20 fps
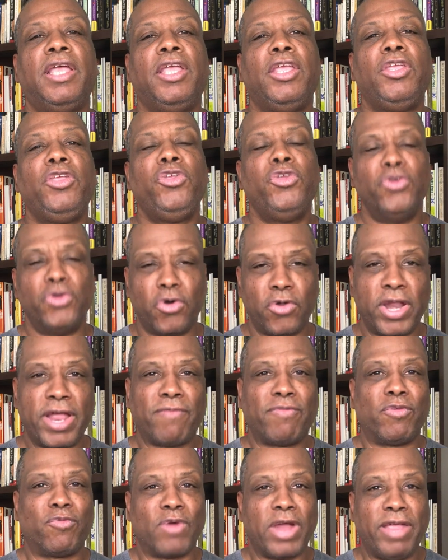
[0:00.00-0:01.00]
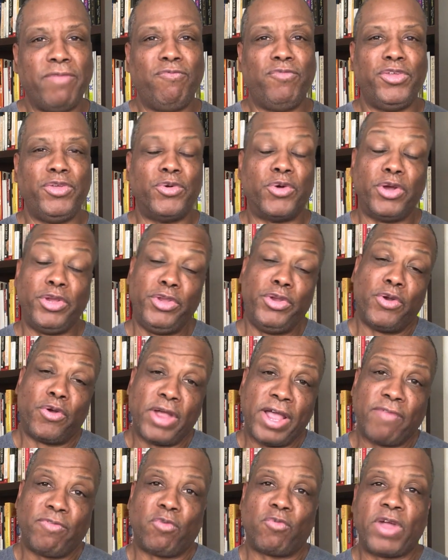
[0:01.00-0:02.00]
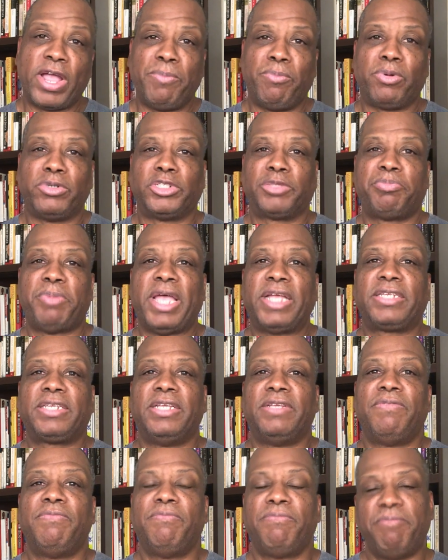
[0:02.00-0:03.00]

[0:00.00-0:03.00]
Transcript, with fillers: you don't have the right view or you don't have the right perspective